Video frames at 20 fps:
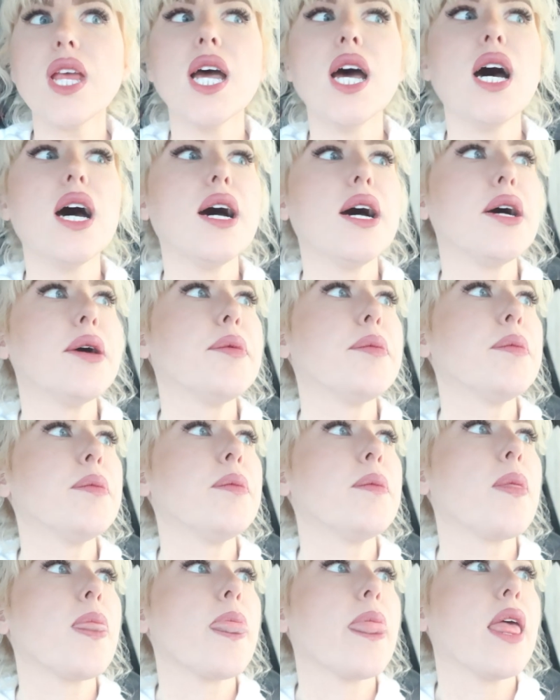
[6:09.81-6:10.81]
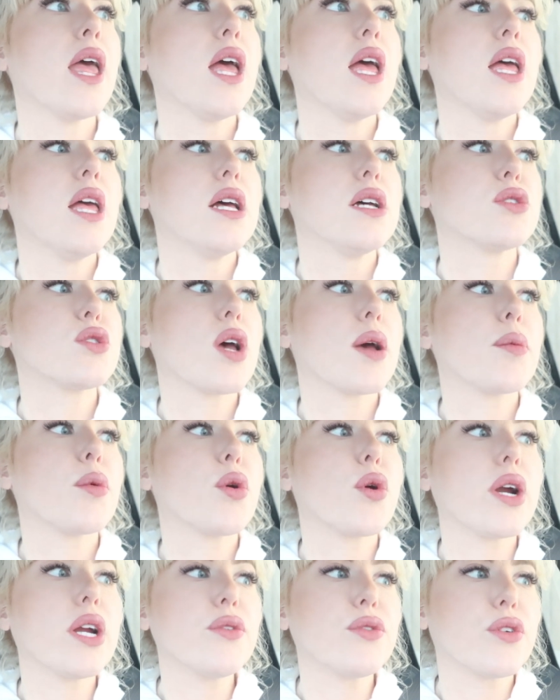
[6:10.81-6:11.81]
um, so I'm
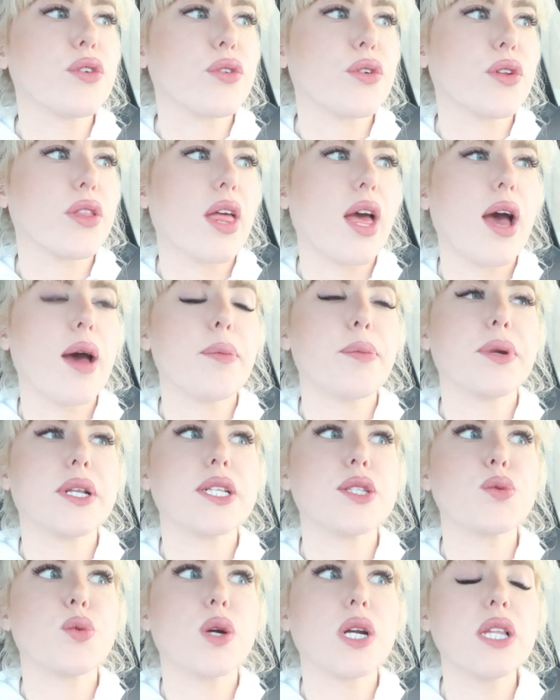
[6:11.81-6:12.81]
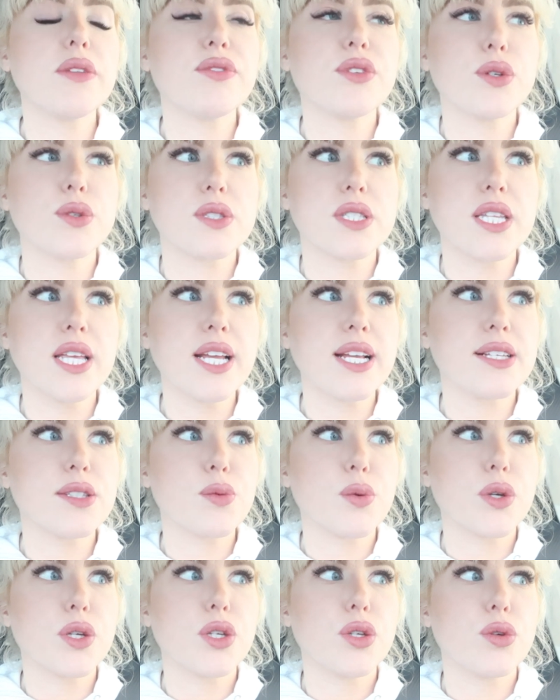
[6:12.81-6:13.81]
grateful for that, but it's one of those
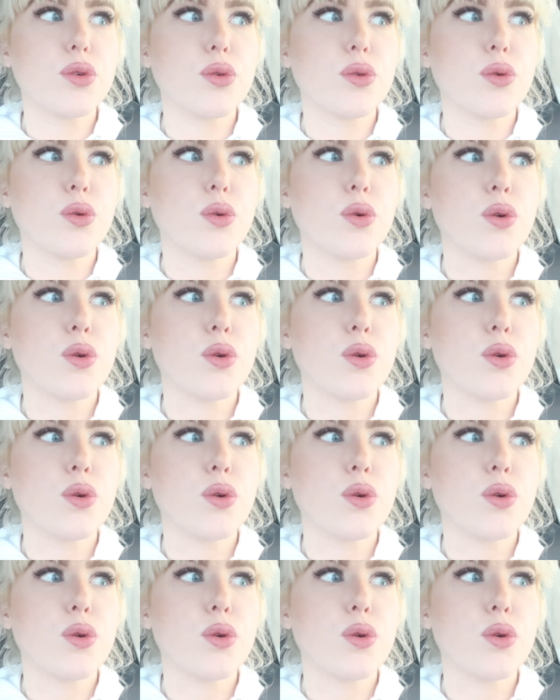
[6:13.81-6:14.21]
things where you,